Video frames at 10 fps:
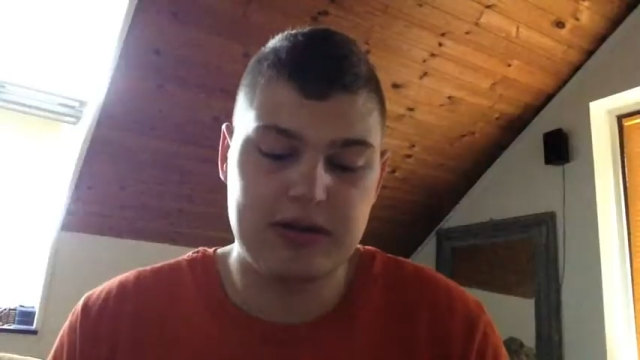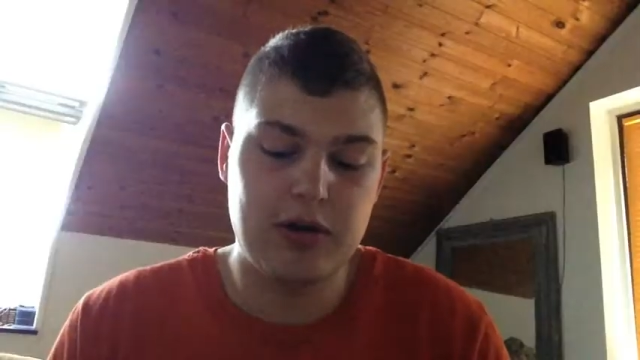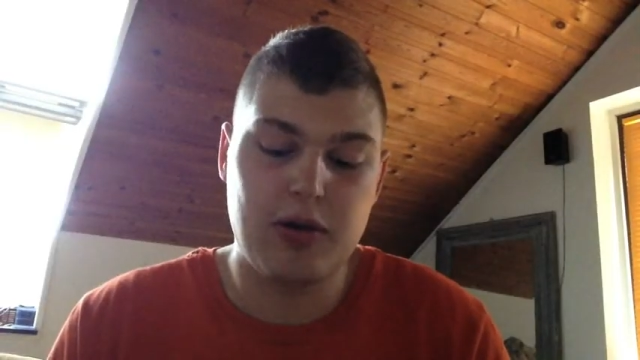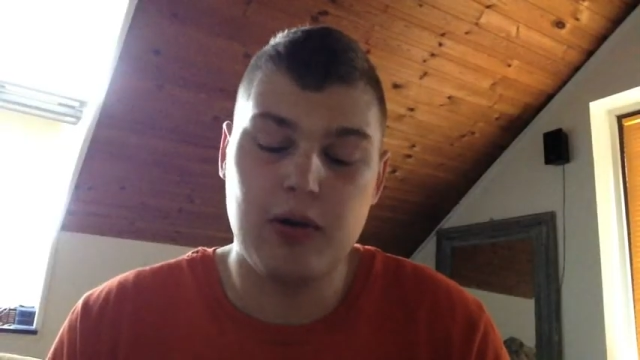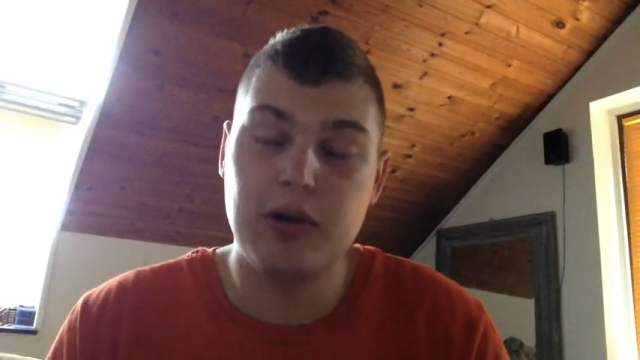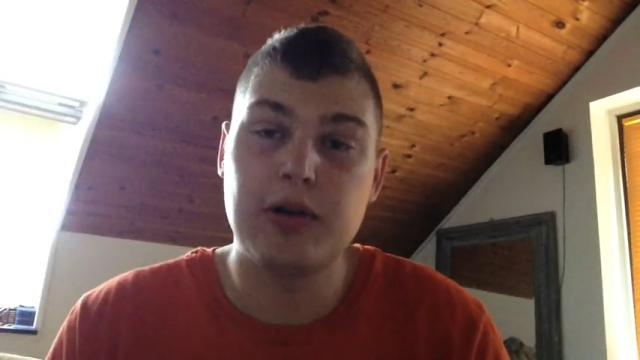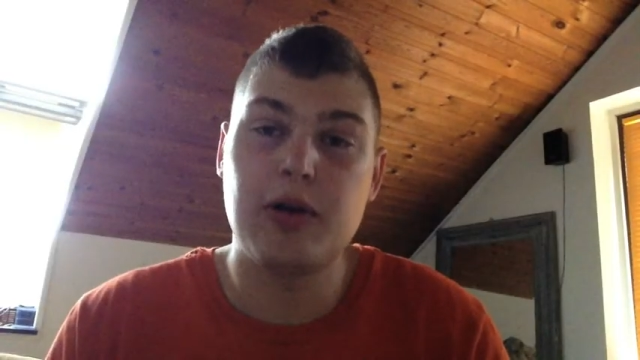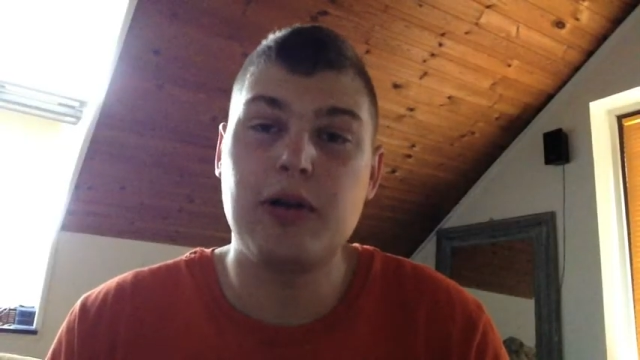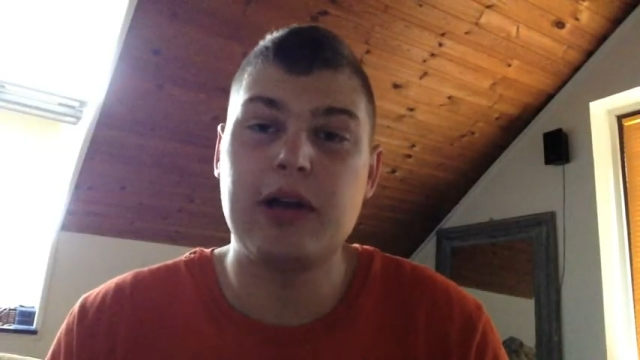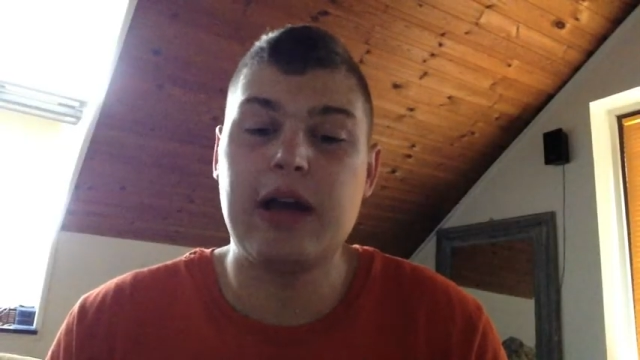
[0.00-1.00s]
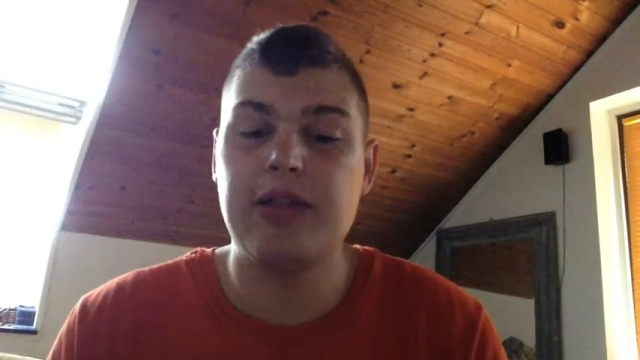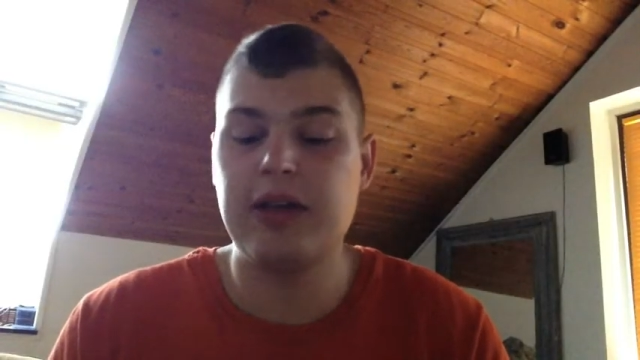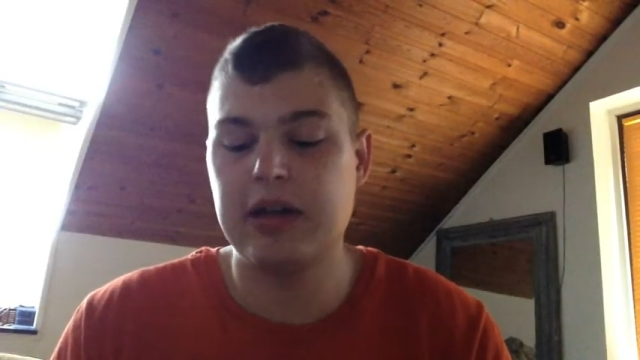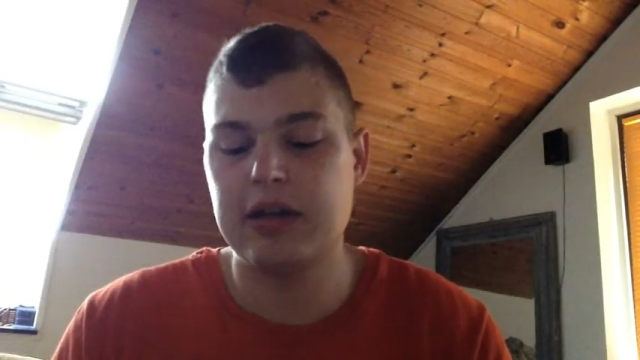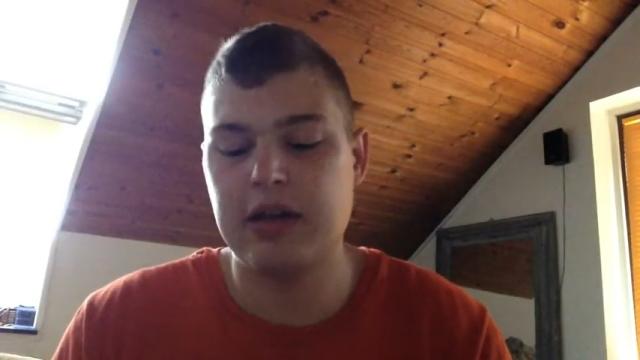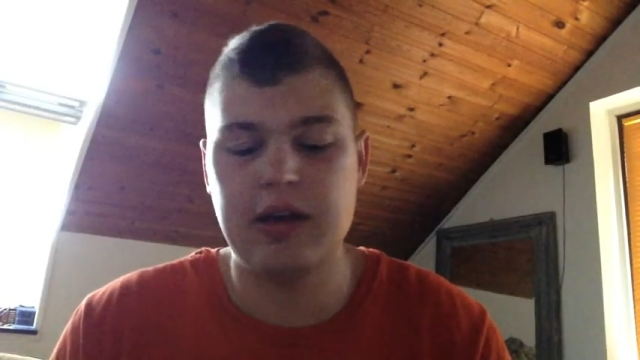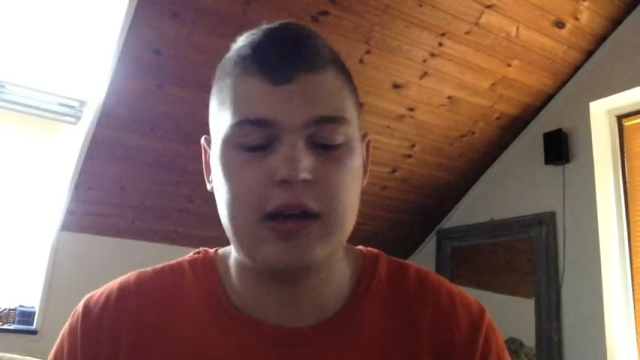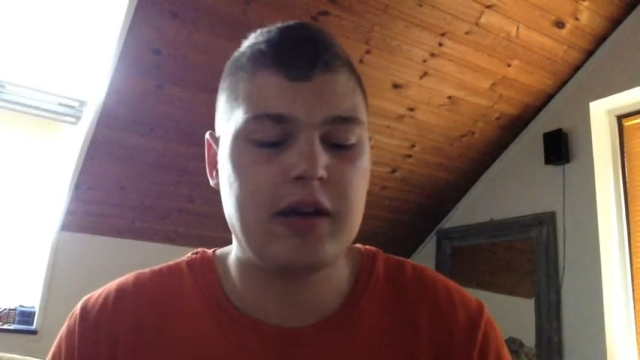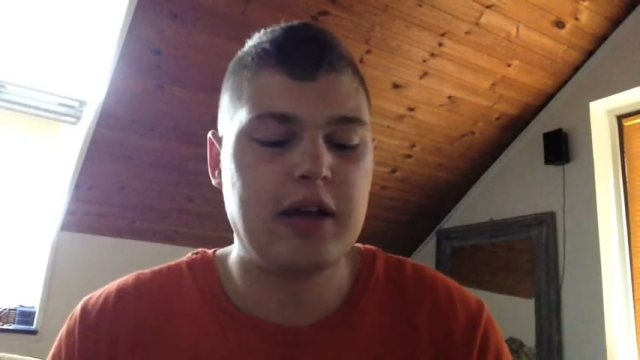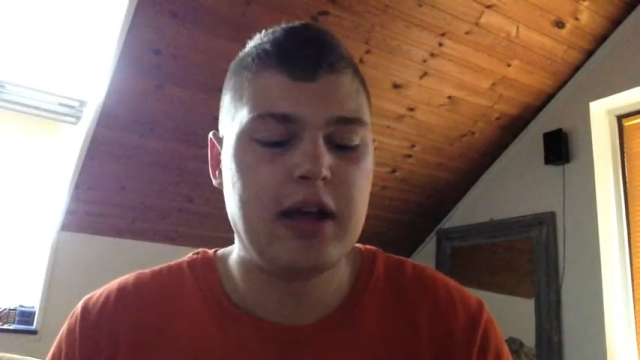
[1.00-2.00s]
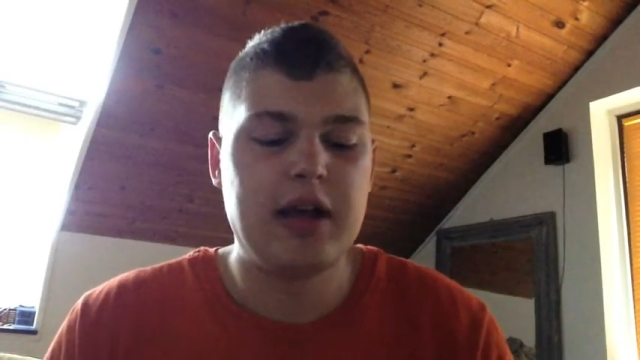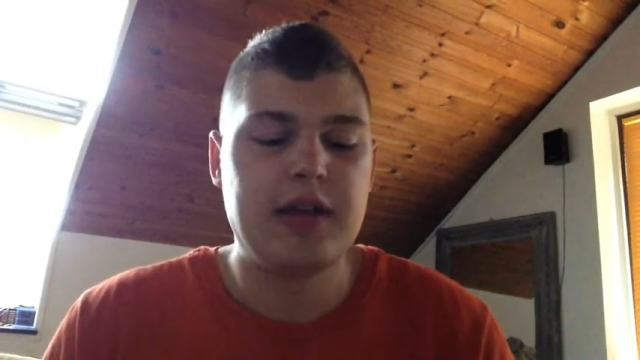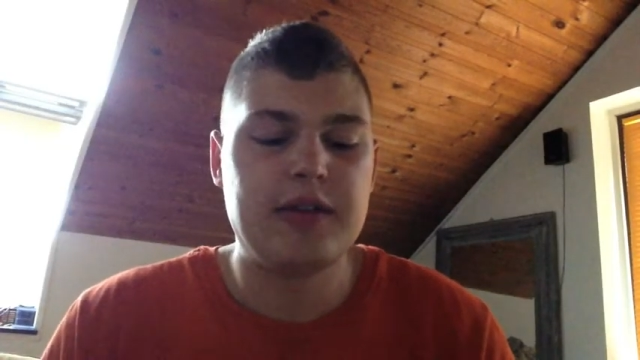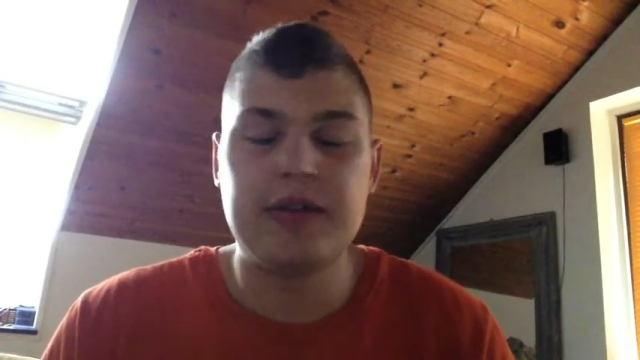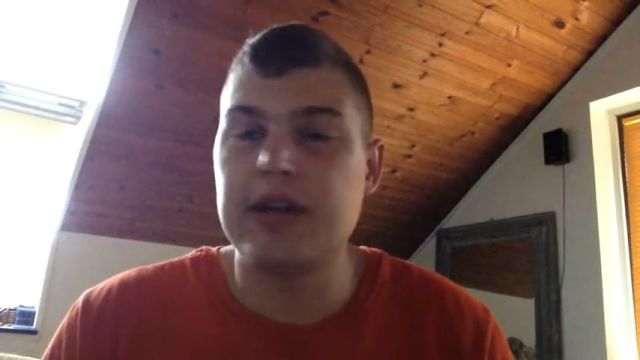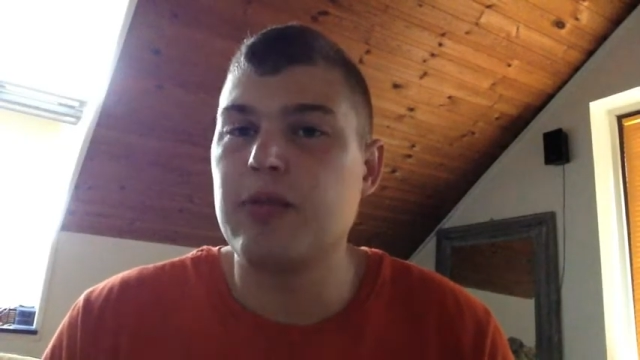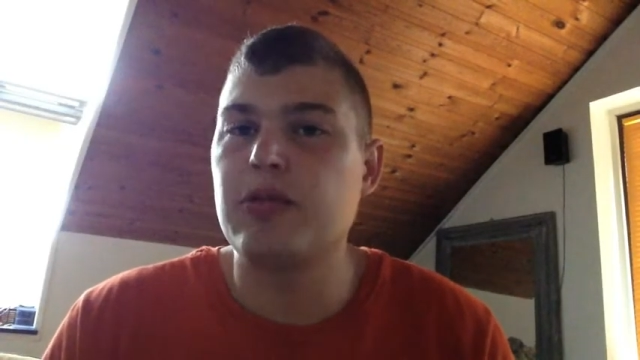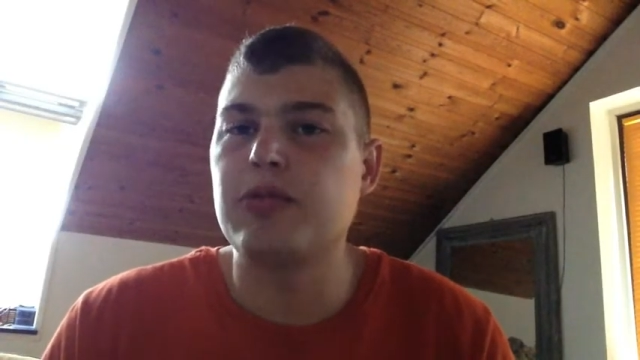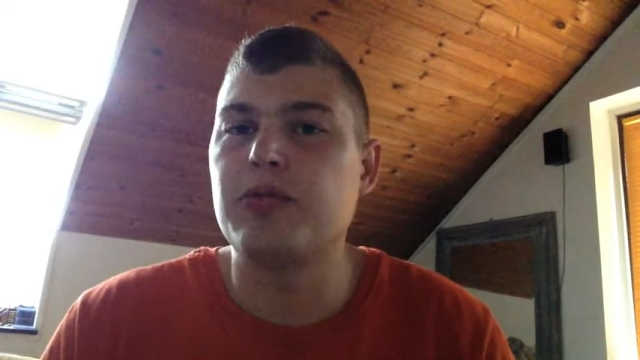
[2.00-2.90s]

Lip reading: all in all, I think the deck was